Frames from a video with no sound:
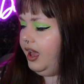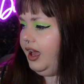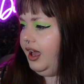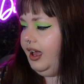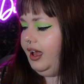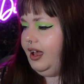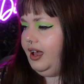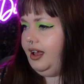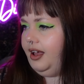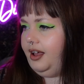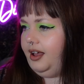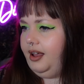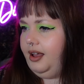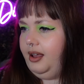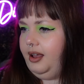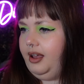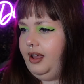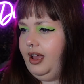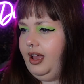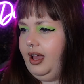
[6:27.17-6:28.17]
Uh,
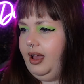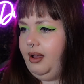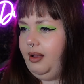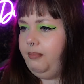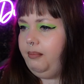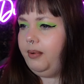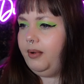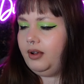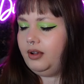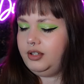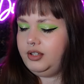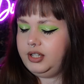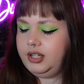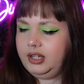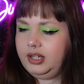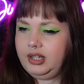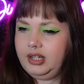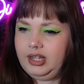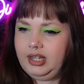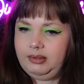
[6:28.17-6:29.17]
but
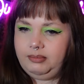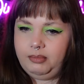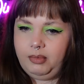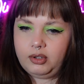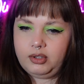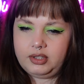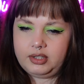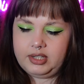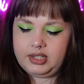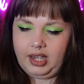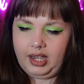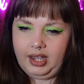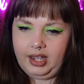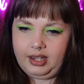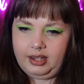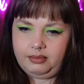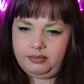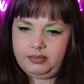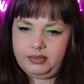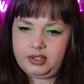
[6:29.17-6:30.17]
in modern
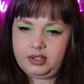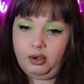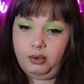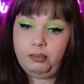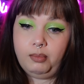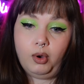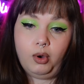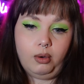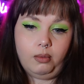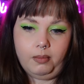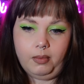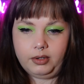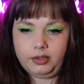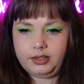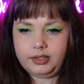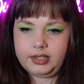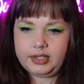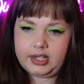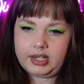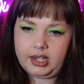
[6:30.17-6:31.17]
times, or more
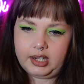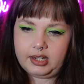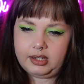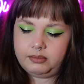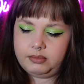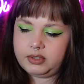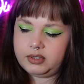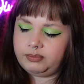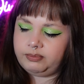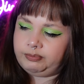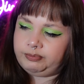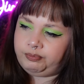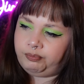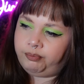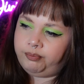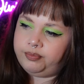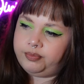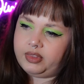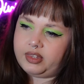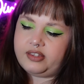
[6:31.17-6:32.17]
modern times,
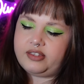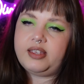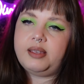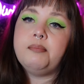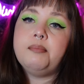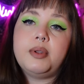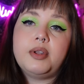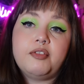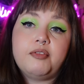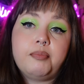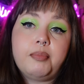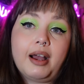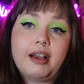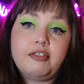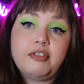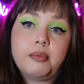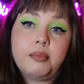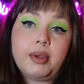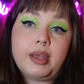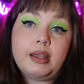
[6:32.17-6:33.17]
the symbol of
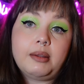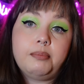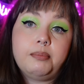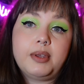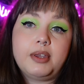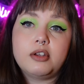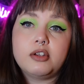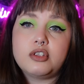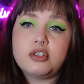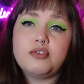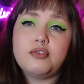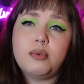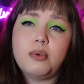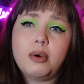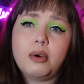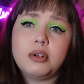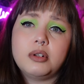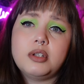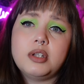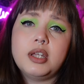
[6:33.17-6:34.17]
Baphomet, because of
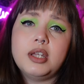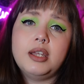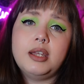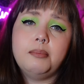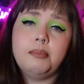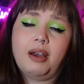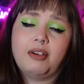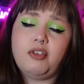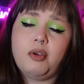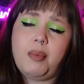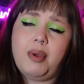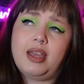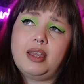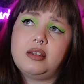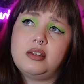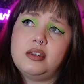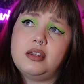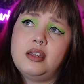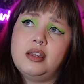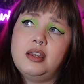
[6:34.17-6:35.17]
what
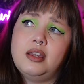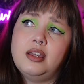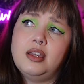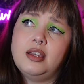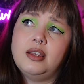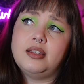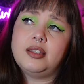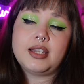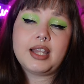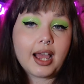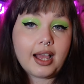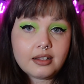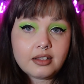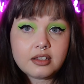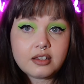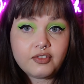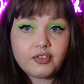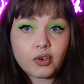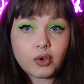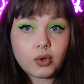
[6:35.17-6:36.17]
Baphomet
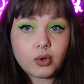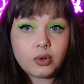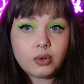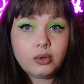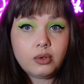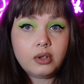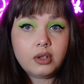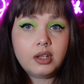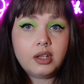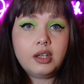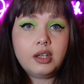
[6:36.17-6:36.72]
stands for,